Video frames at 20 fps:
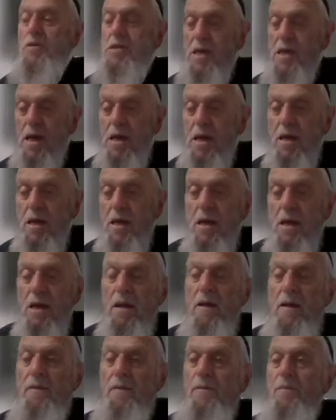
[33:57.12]
say
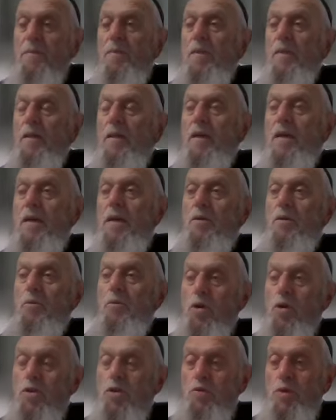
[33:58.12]

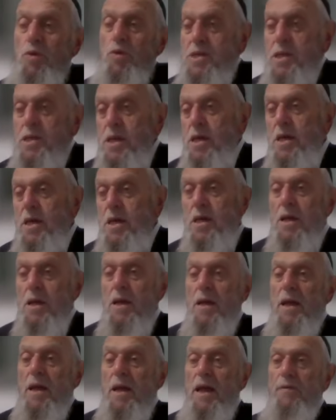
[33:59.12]
what we see,
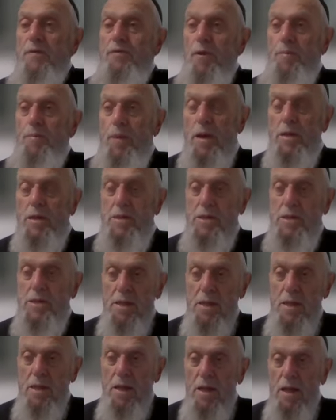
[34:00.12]
if a
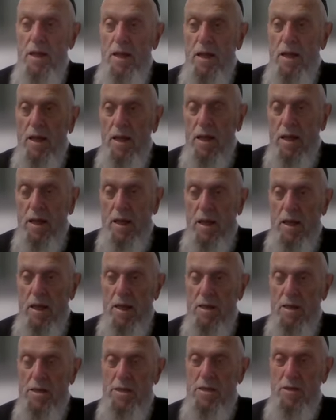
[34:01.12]
person
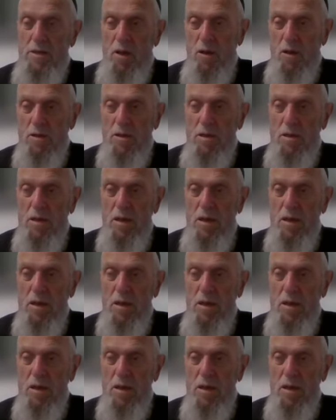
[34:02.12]
is not